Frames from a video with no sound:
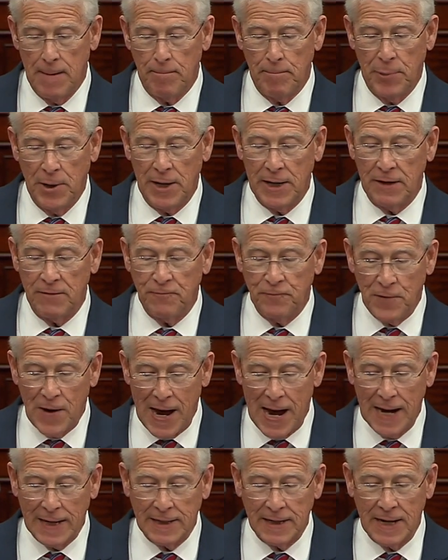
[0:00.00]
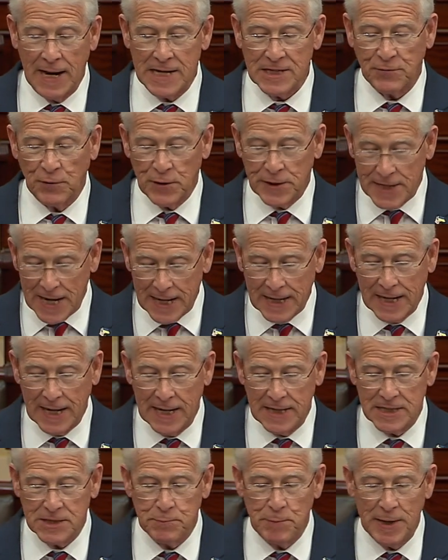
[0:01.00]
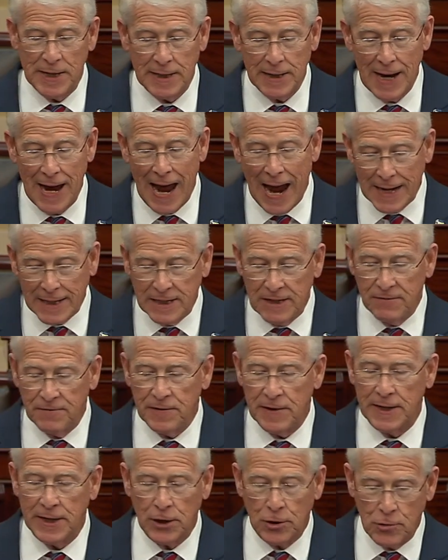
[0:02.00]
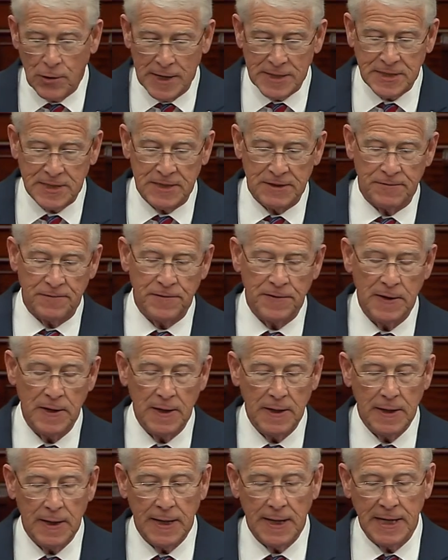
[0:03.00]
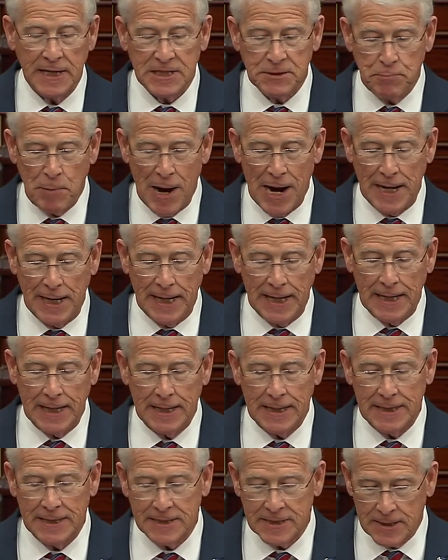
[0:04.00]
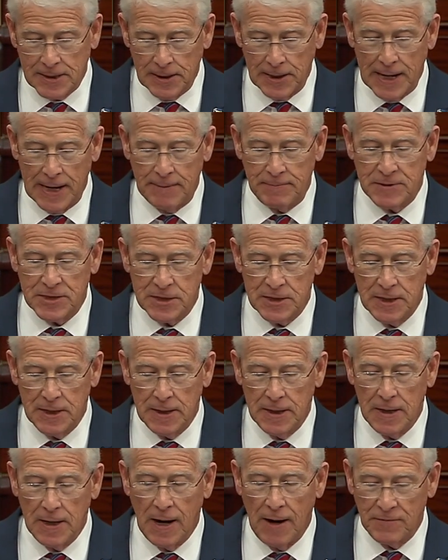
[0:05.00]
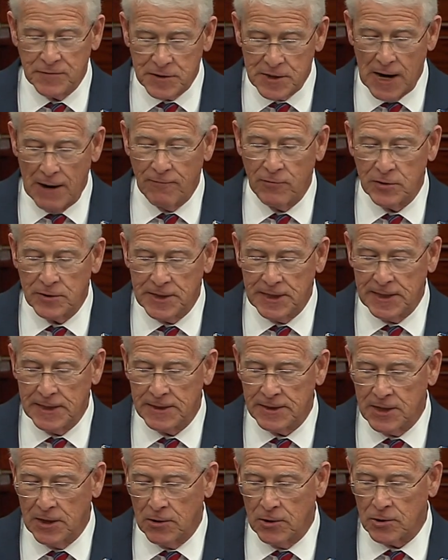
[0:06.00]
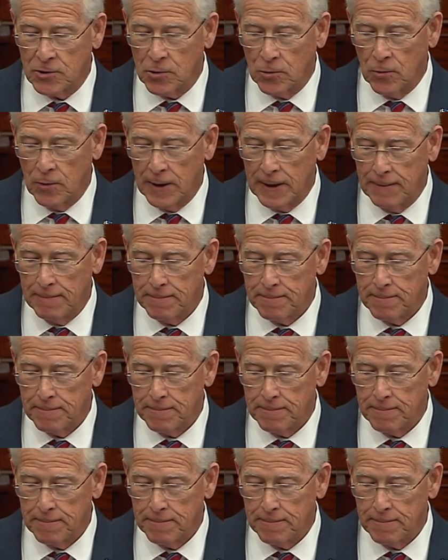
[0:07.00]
but in fact, it has for decades been active and aggressive in expanding its claims of sovereignty and territory.